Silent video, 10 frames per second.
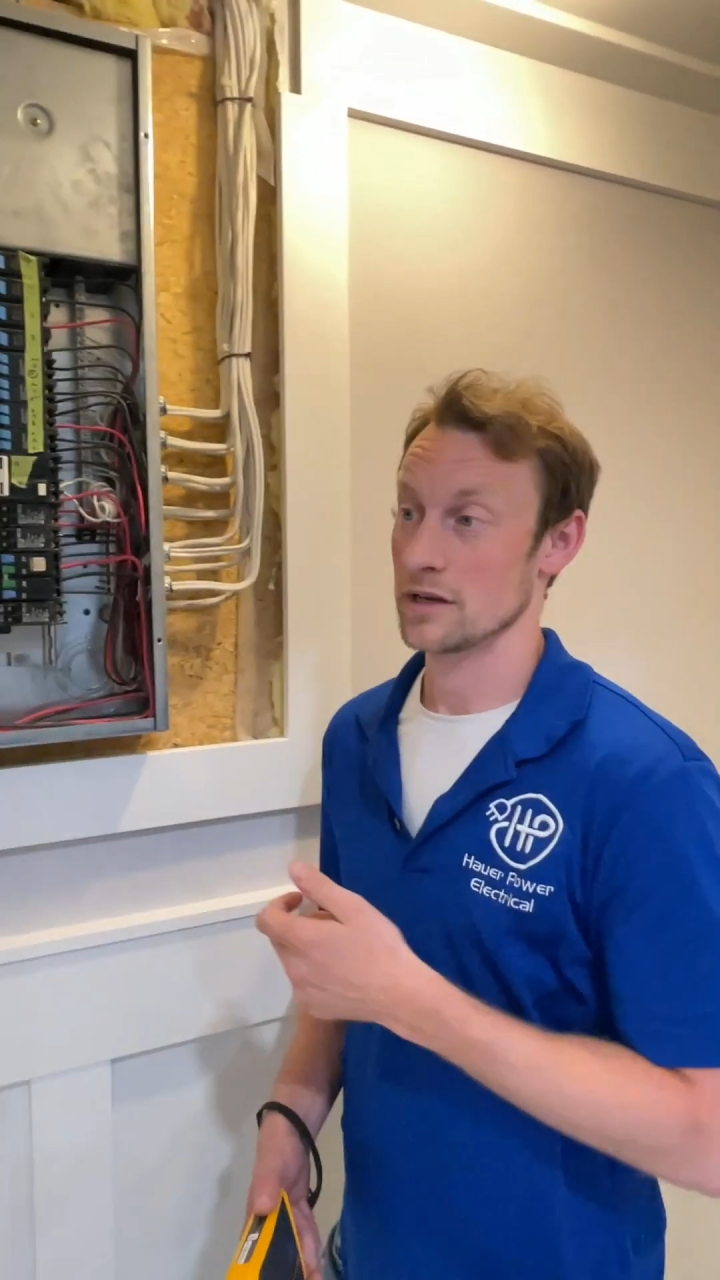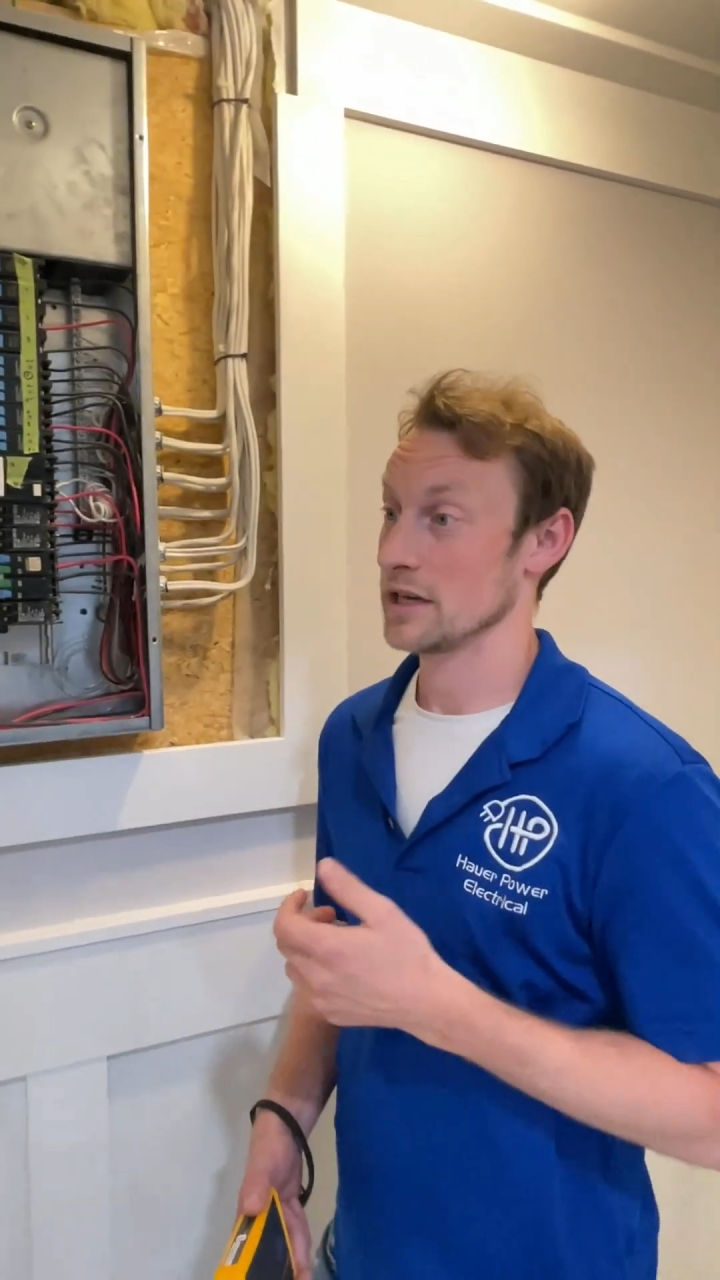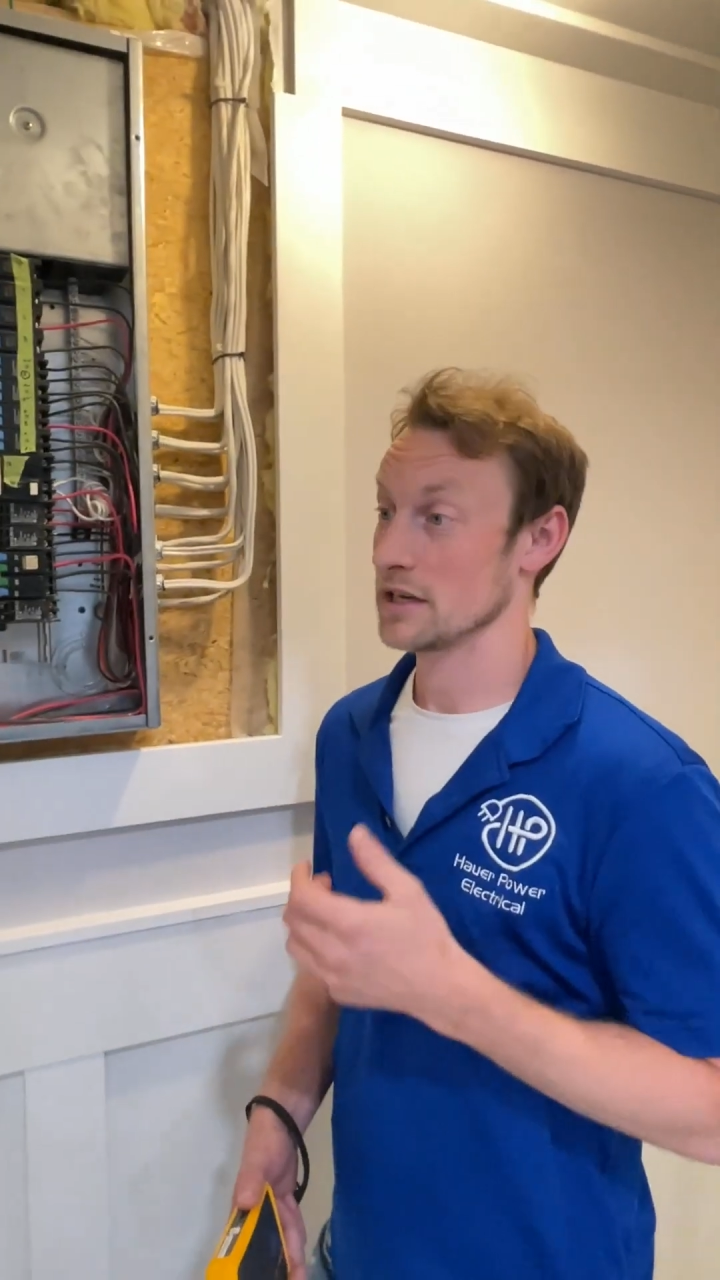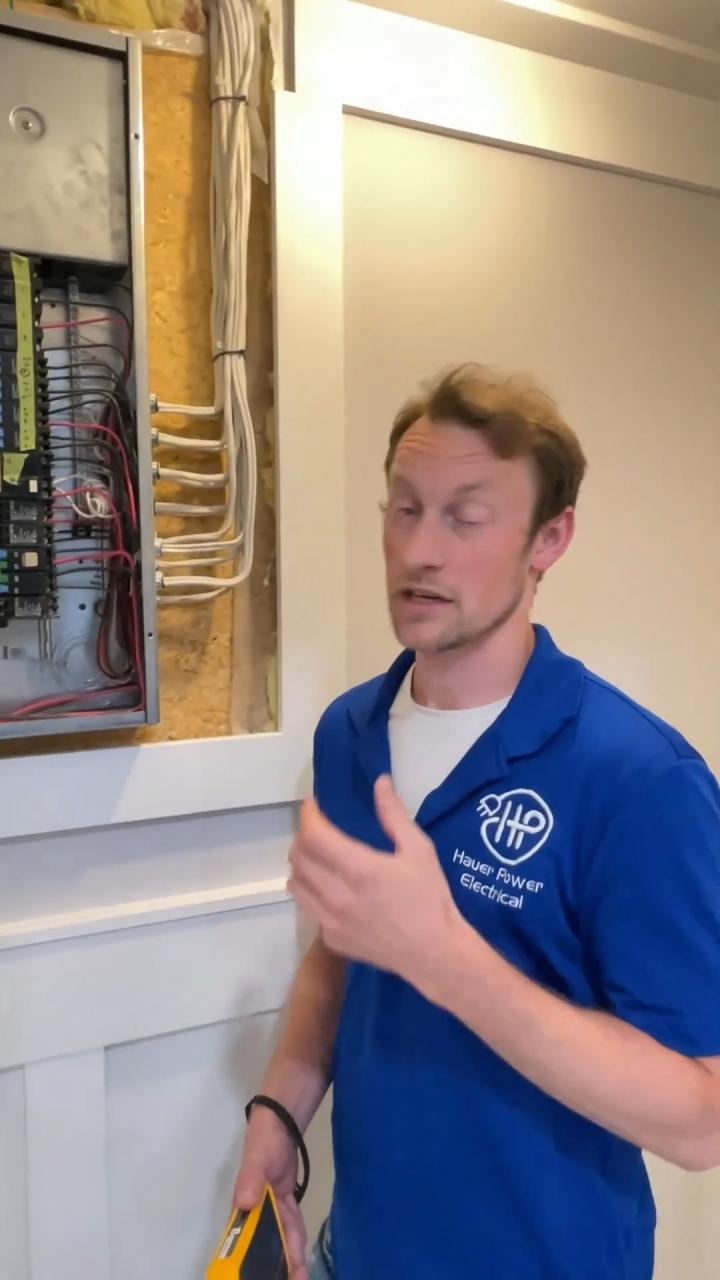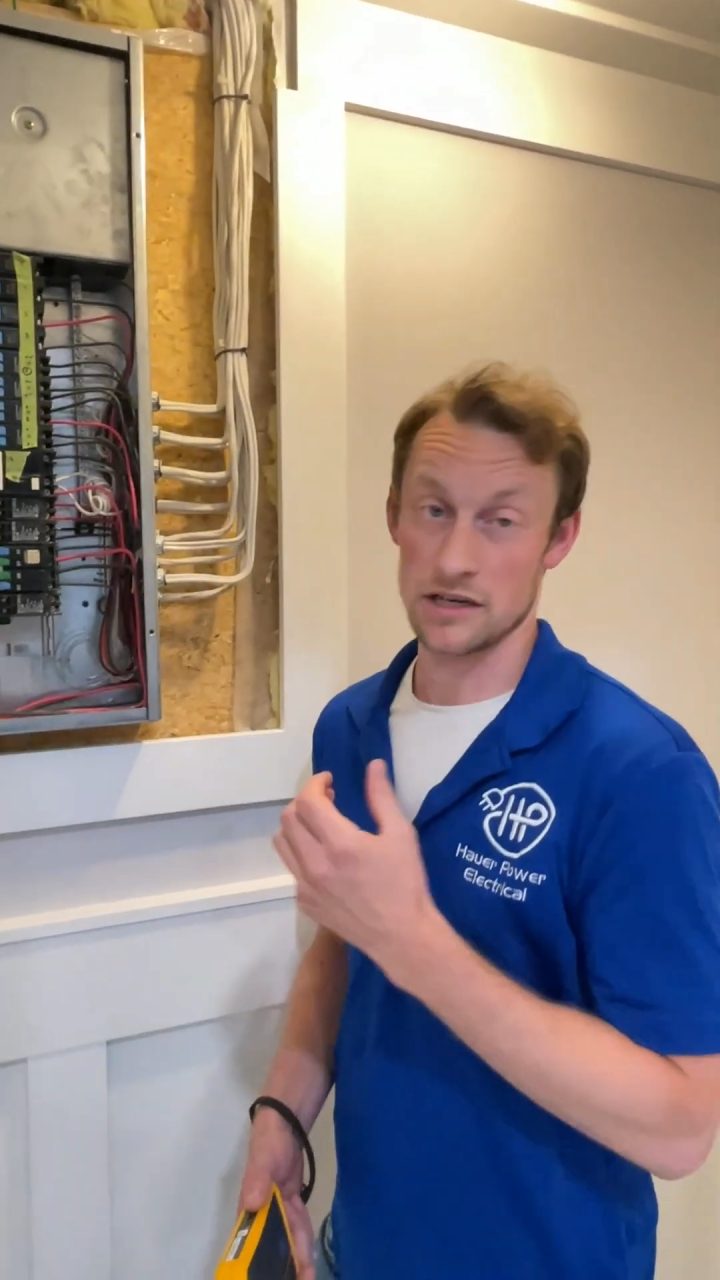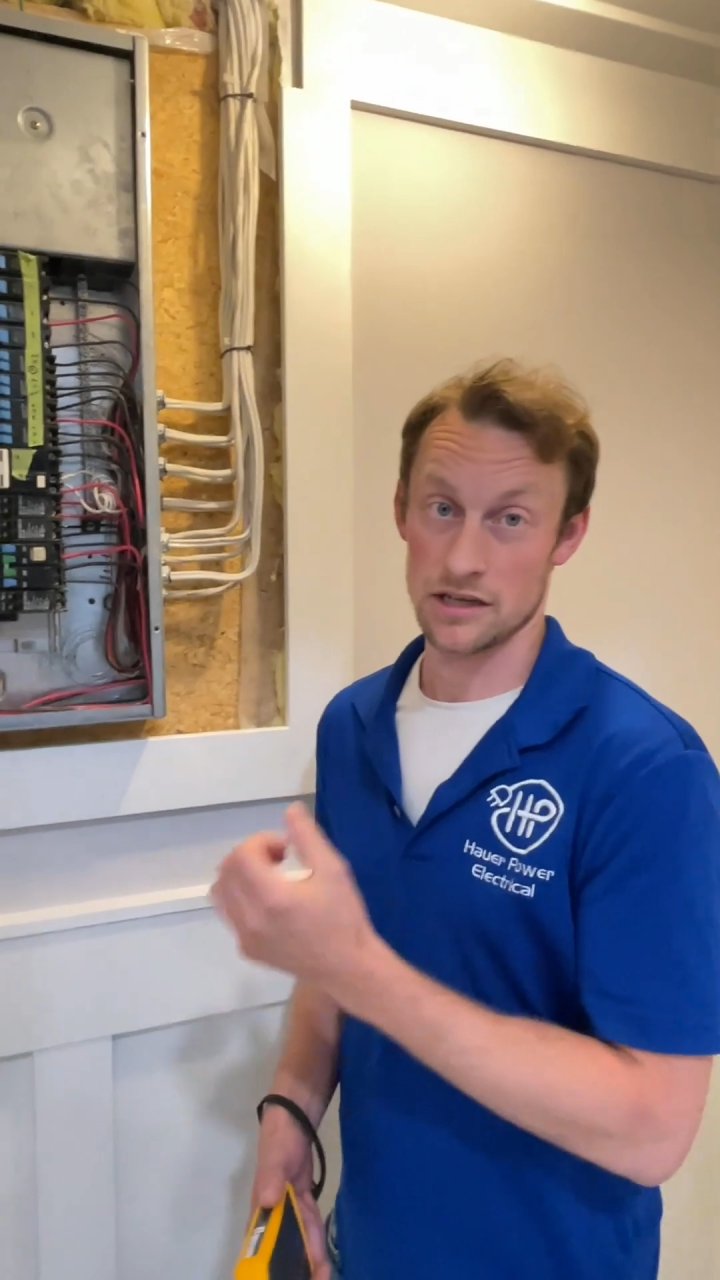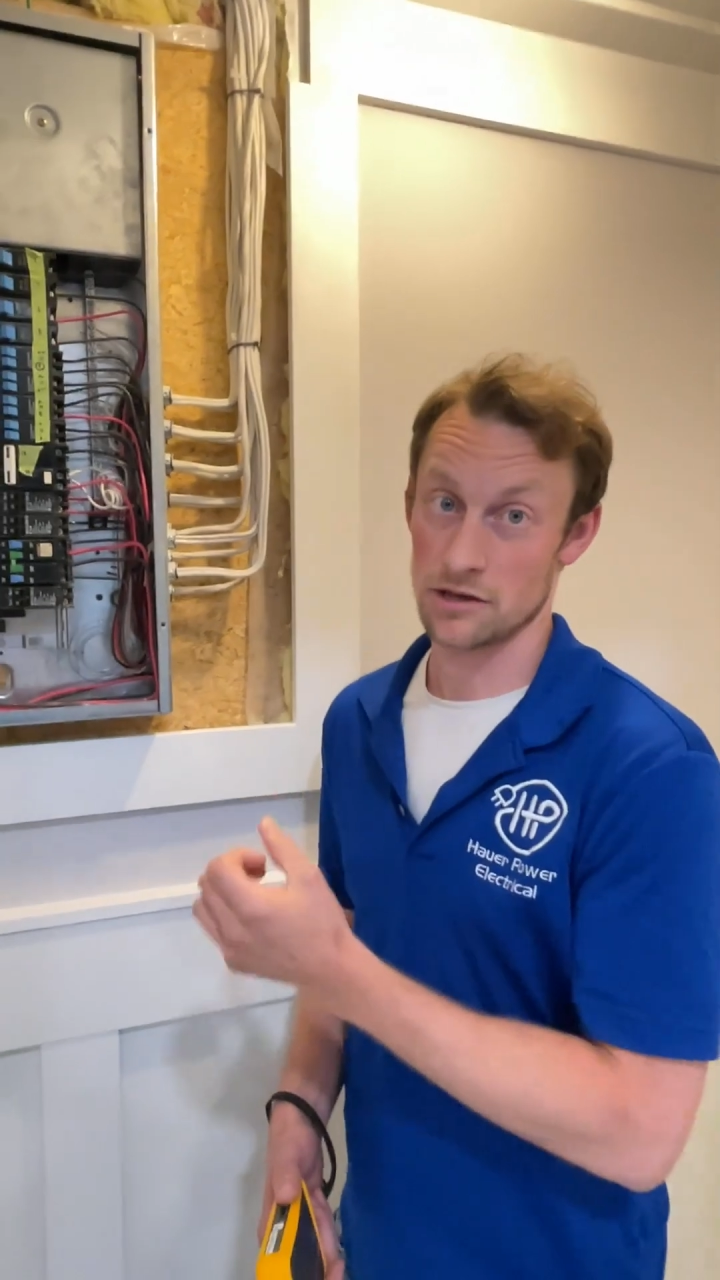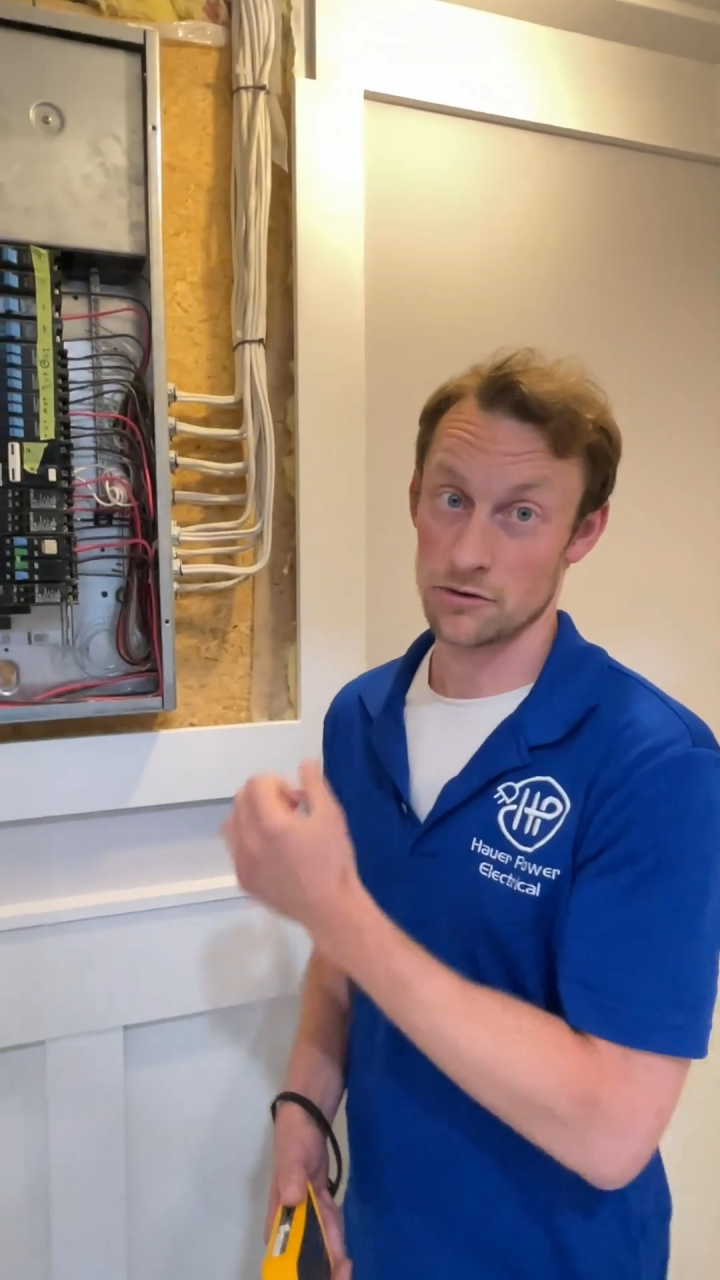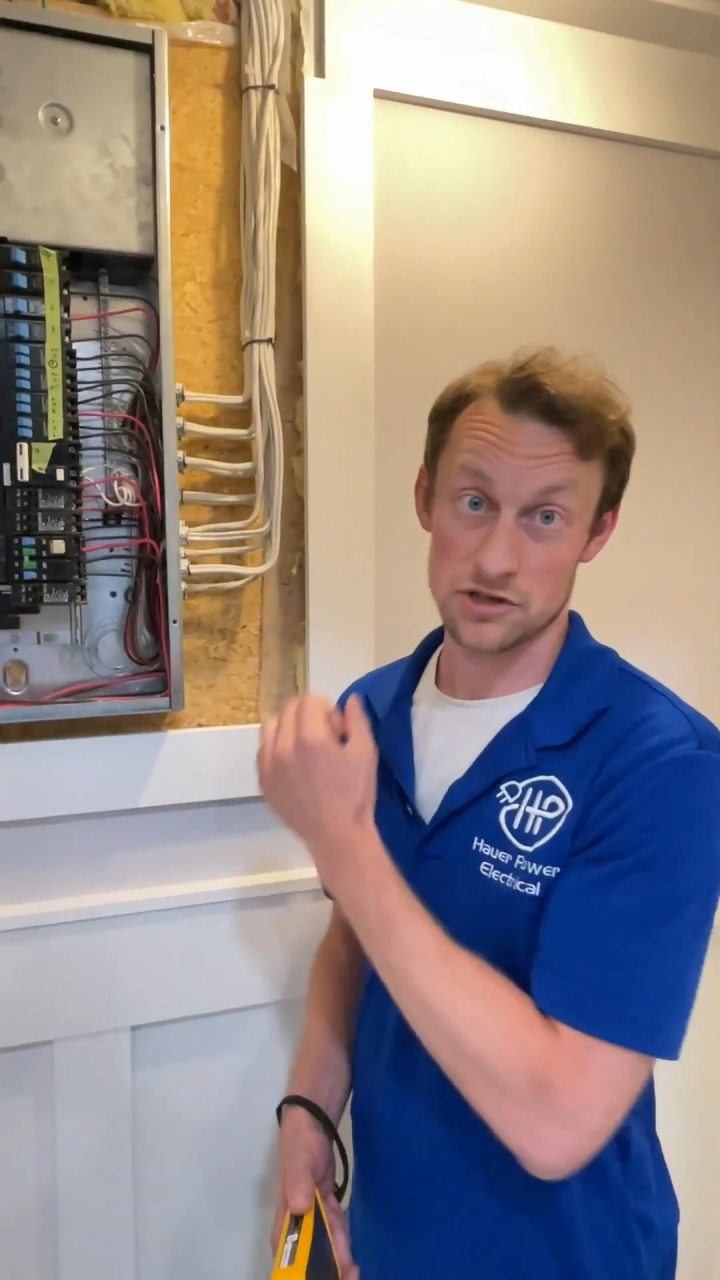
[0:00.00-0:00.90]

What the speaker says: and getting in there with